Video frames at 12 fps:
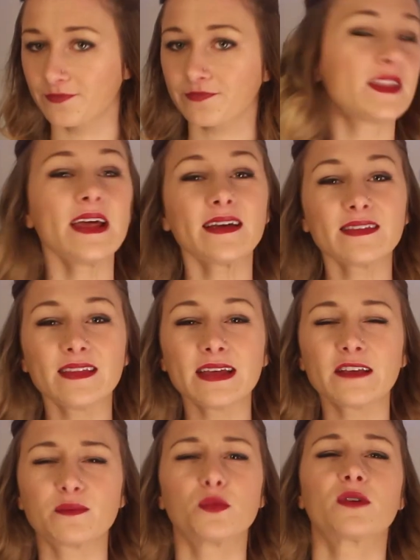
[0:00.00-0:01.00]
The next thing
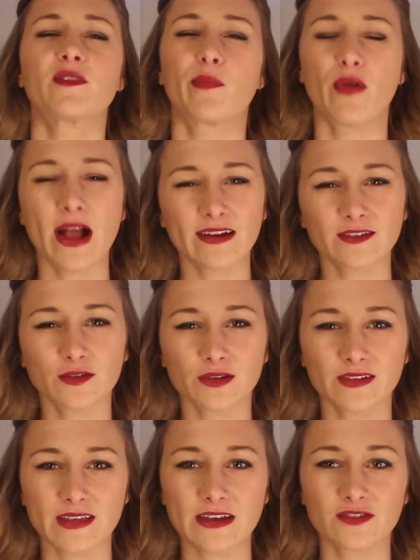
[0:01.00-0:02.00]
is more of a practical
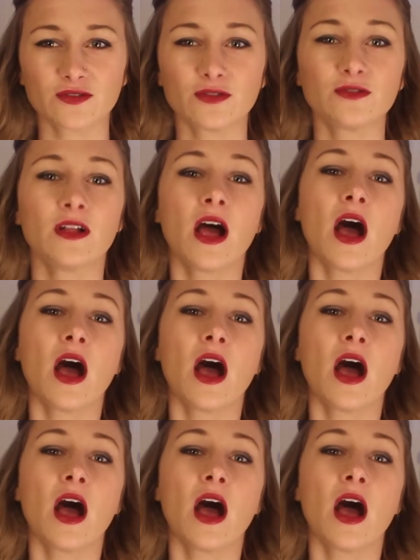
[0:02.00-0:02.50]
essential.